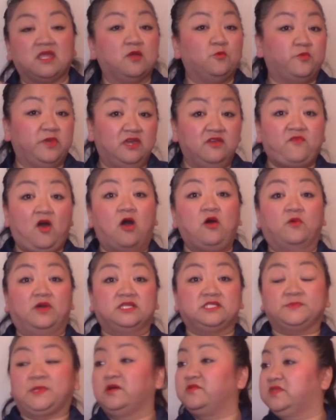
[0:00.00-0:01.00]
but we've always
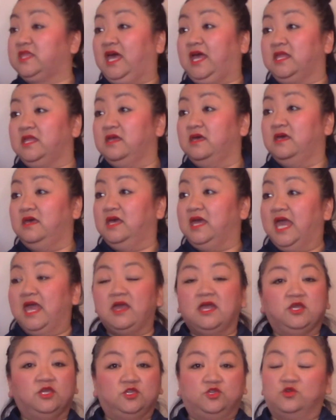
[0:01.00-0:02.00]
felt that
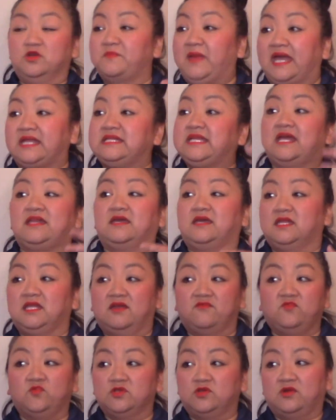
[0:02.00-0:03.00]
you're magnetic and
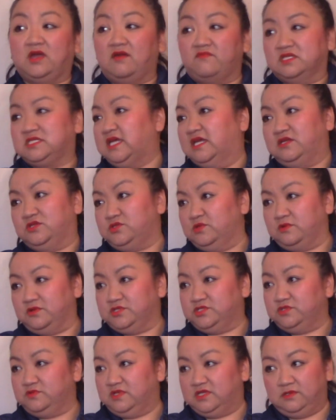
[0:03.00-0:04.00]
everyone gravitated
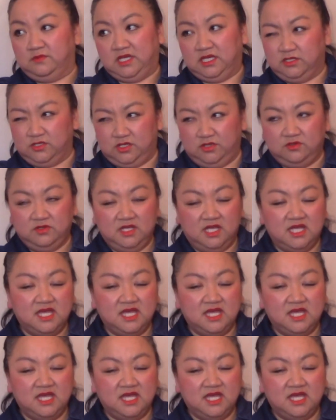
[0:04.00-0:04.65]
towards you anyway, you know?